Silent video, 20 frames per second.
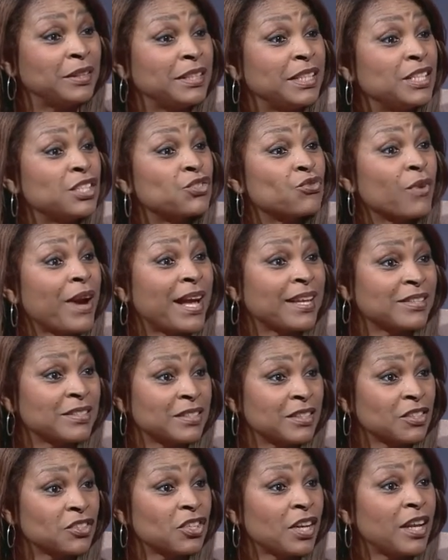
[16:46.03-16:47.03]
Any
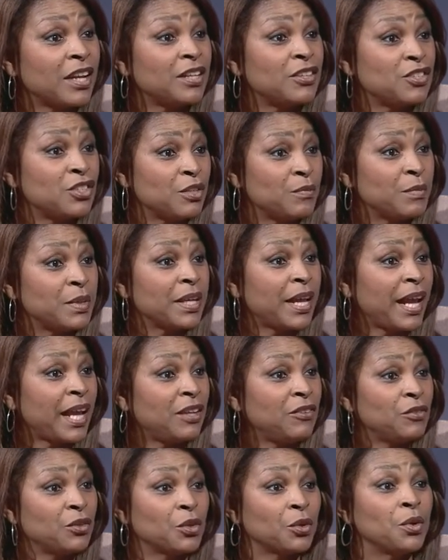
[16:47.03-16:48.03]
drastic change in
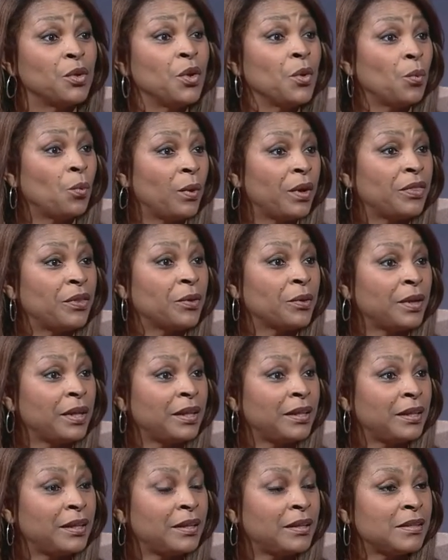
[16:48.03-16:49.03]
behavior, whether
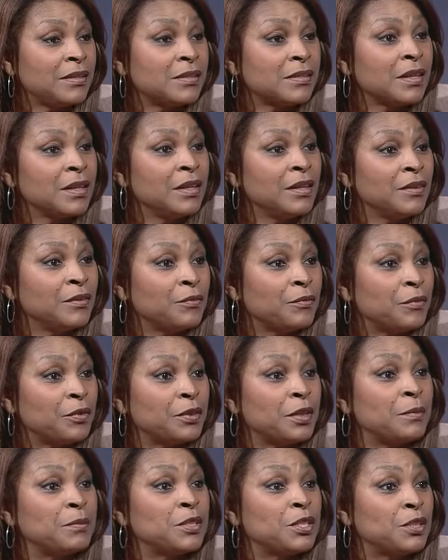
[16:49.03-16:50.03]
it is for
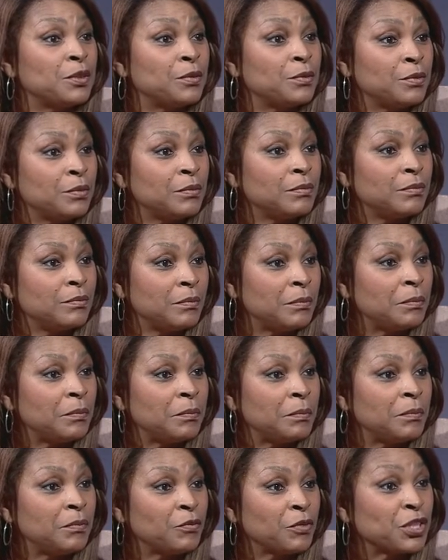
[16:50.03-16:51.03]
them to
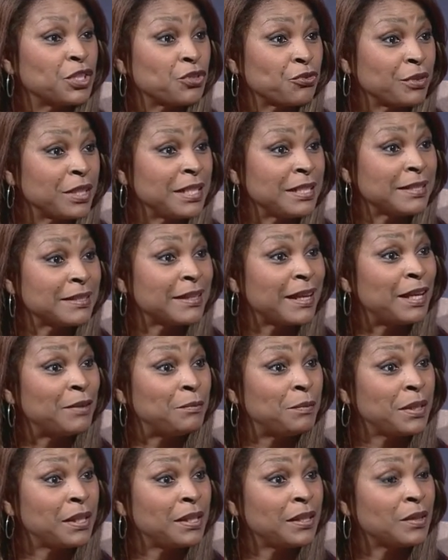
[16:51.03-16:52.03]
retreat
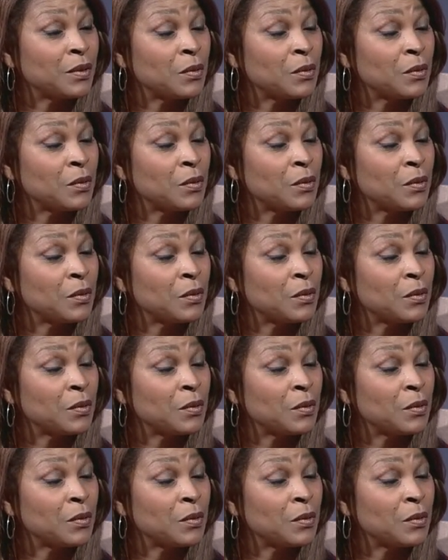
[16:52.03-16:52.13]
and be